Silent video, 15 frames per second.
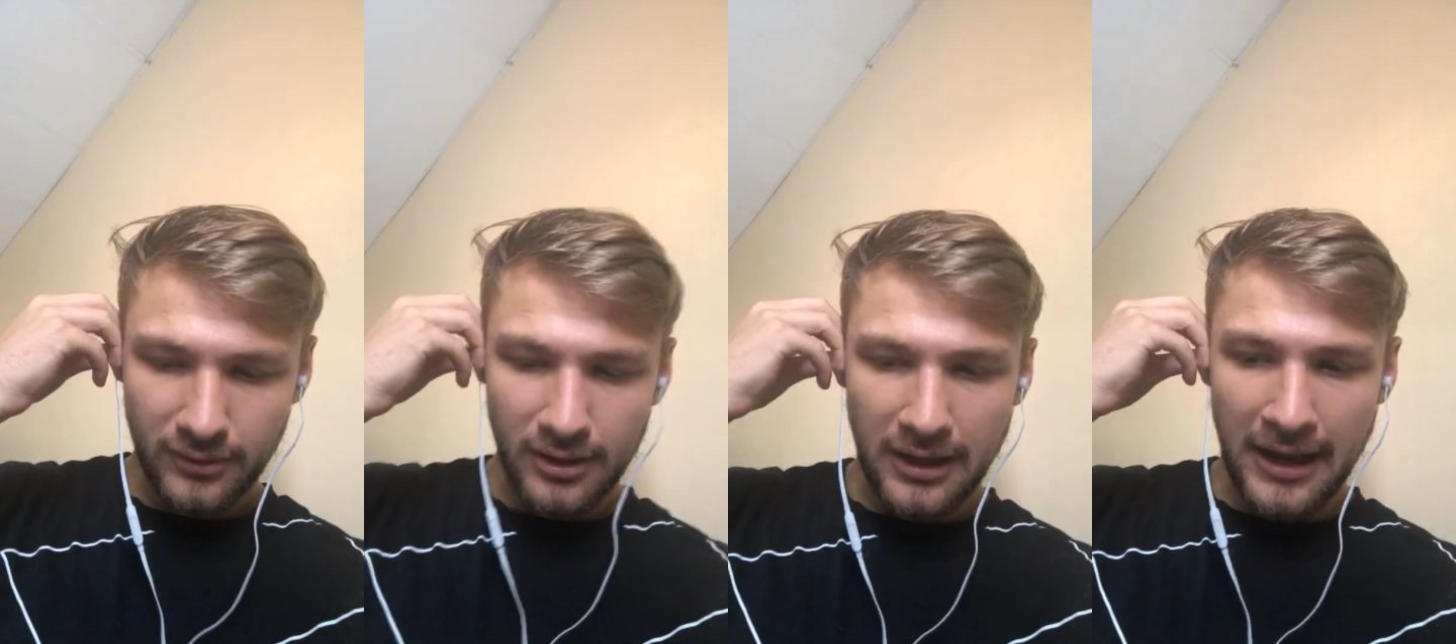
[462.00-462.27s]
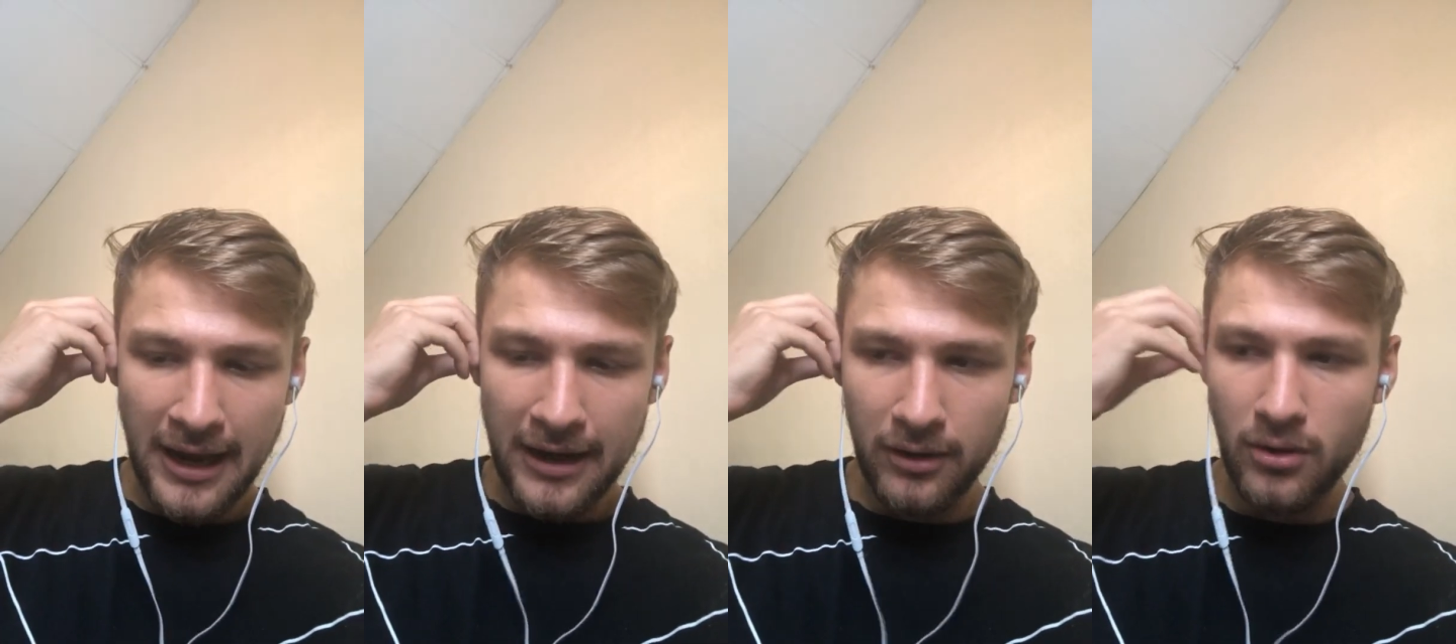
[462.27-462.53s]

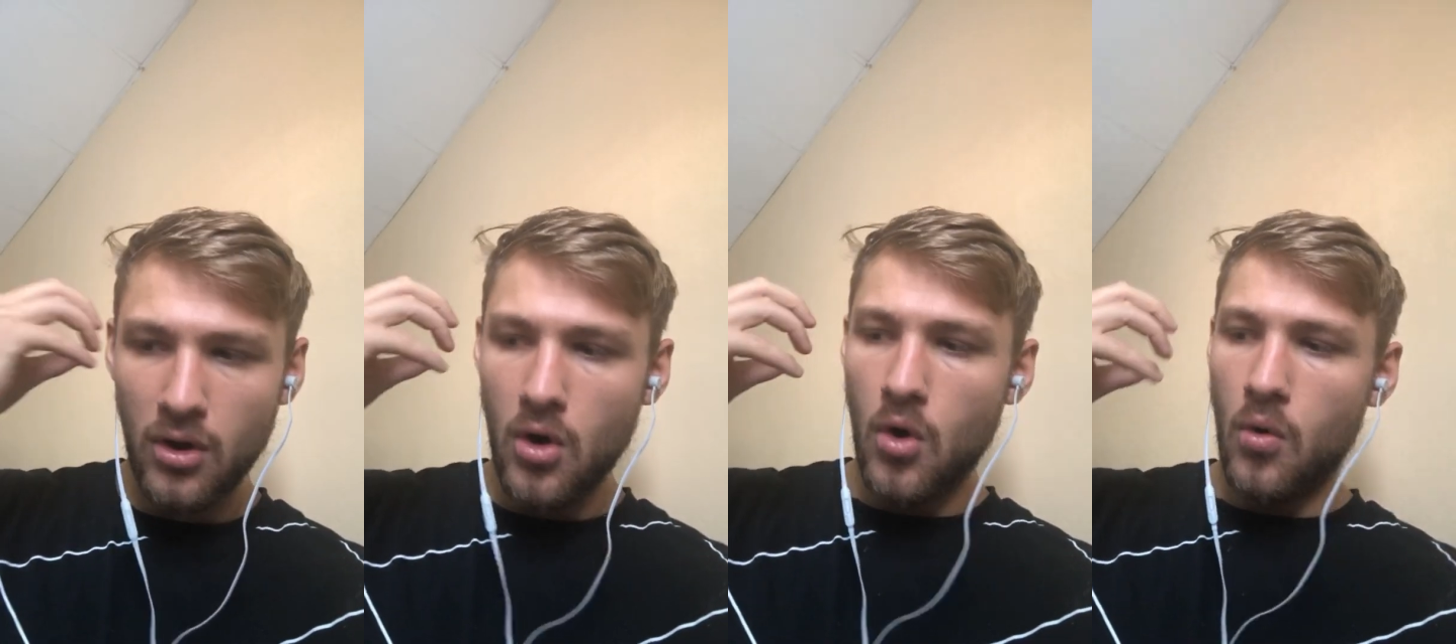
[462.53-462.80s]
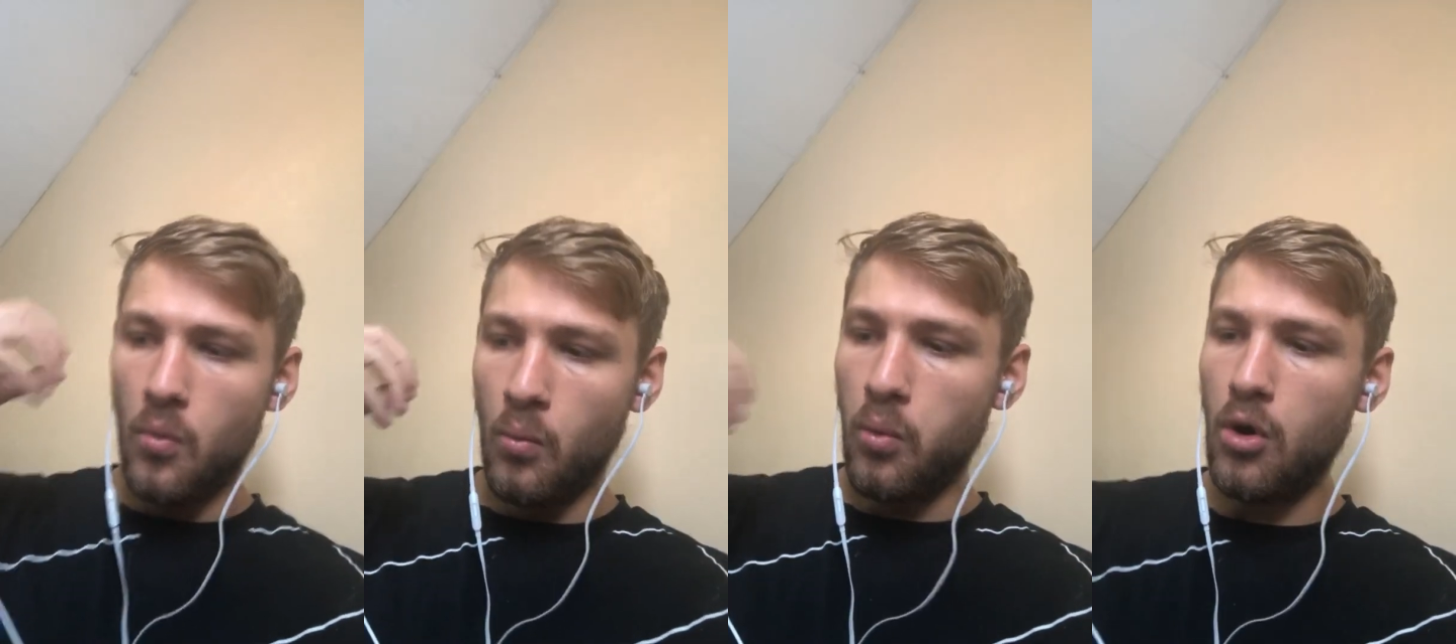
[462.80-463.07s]
And
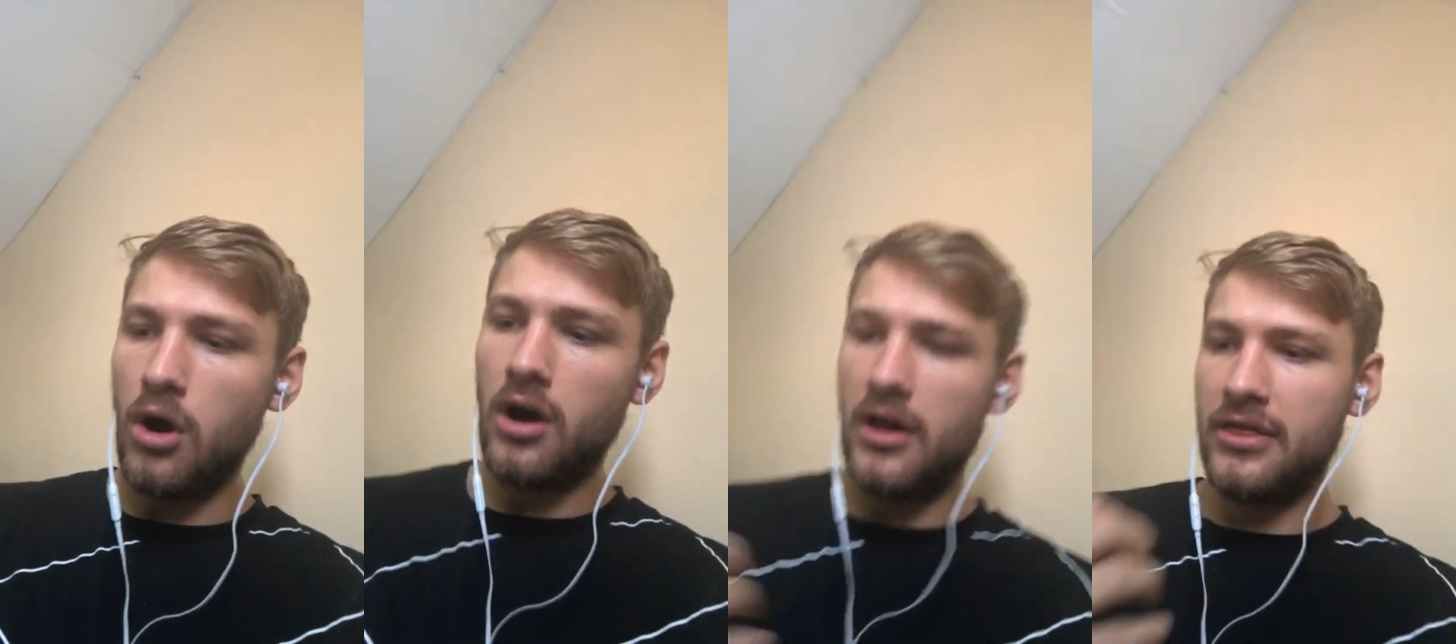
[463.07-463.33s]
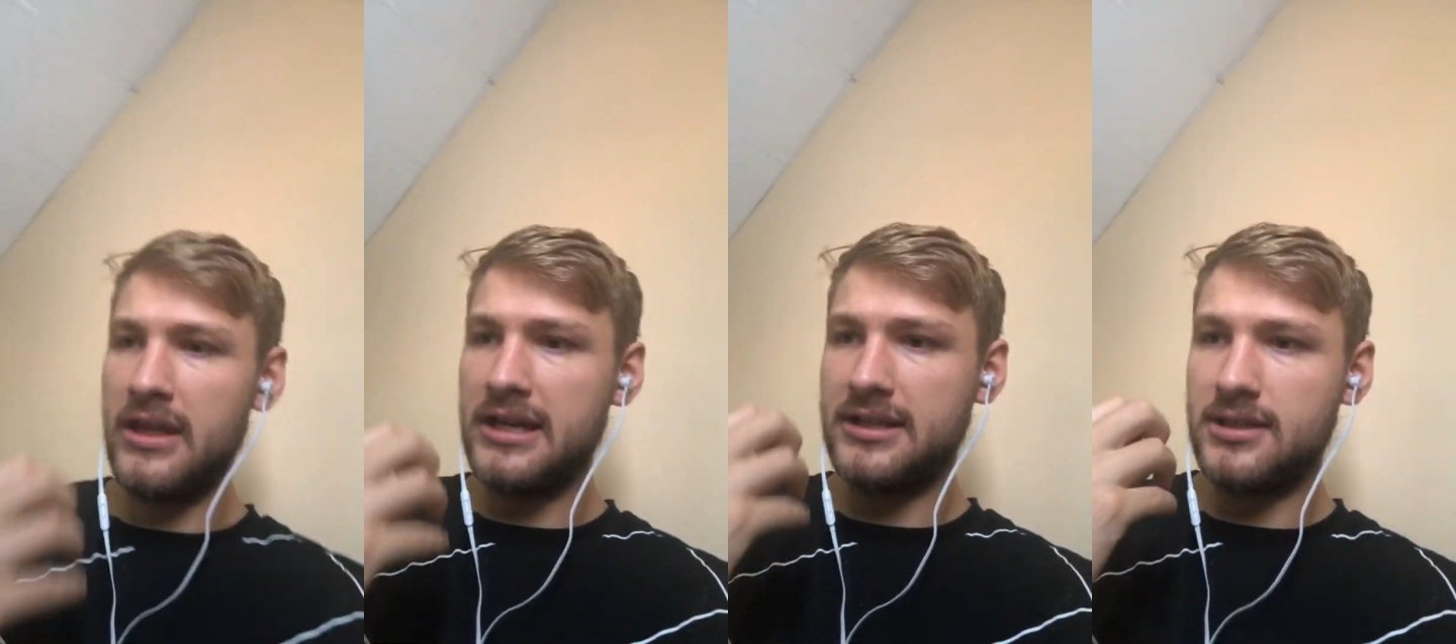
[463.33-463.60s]
what
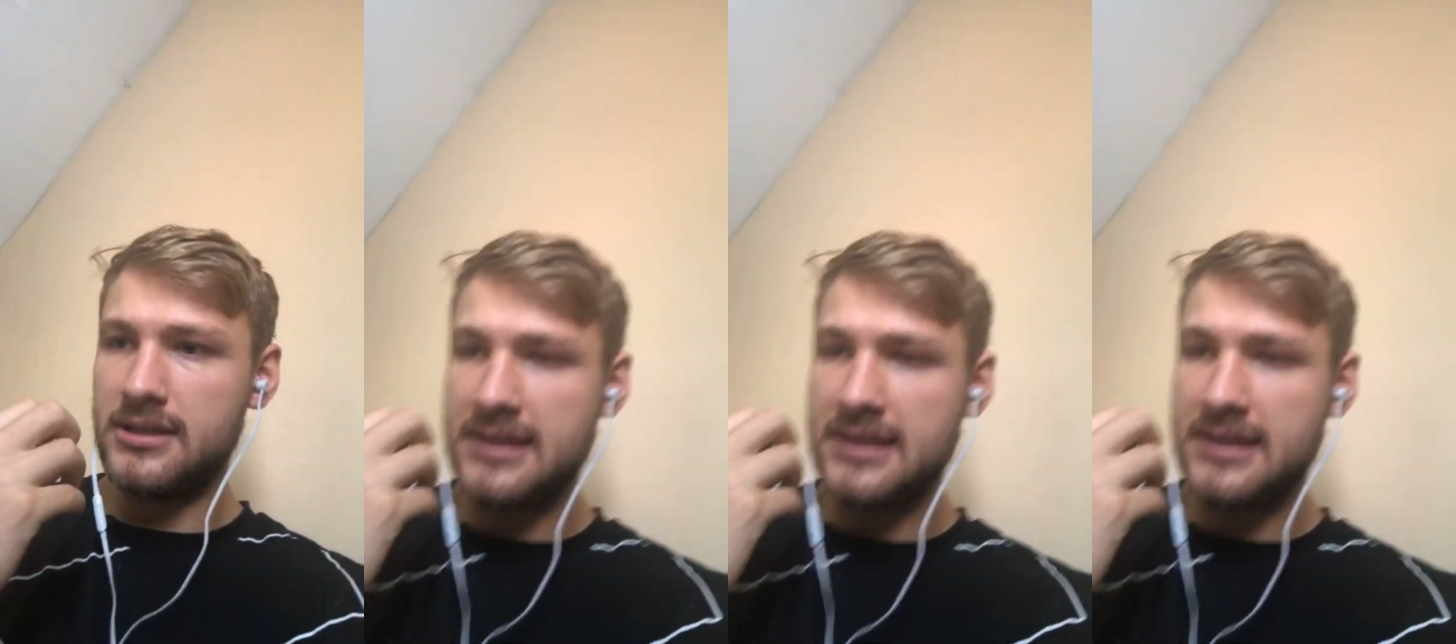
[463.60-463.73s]
this